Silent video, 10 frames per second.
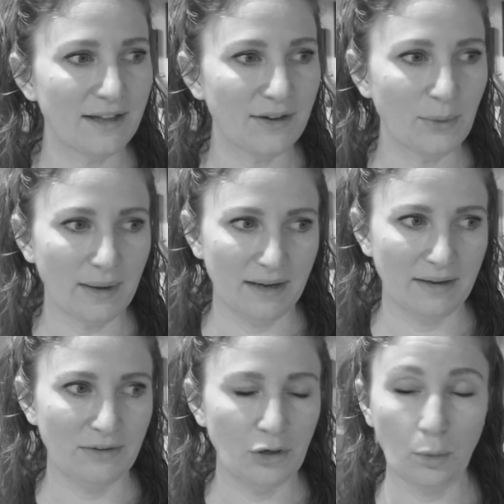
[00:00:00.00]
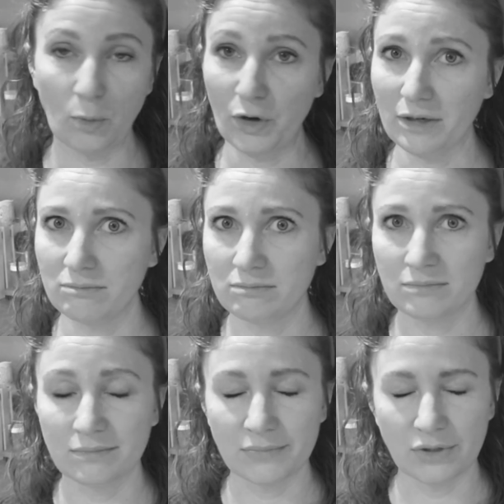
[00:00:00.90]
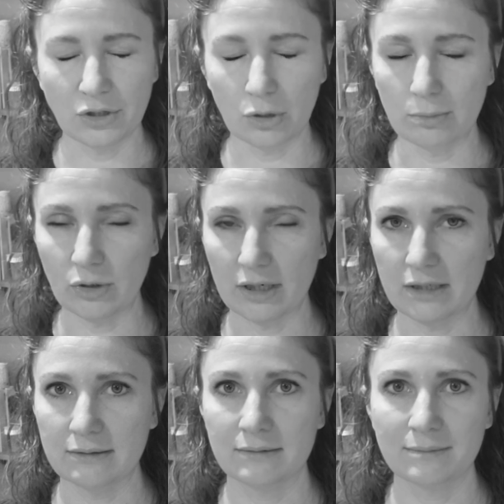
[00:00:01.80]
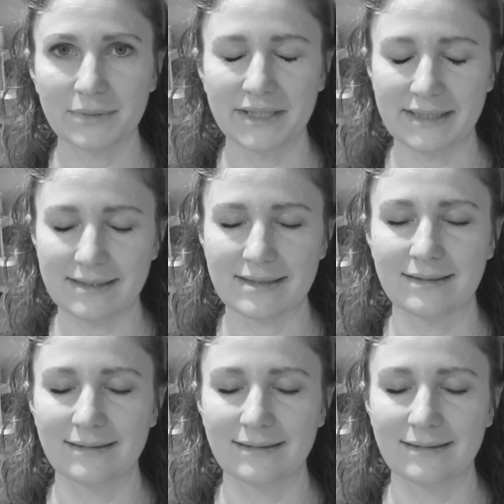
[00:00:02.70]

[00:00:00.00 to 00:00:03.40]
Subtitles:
Okay, no more. No more, please.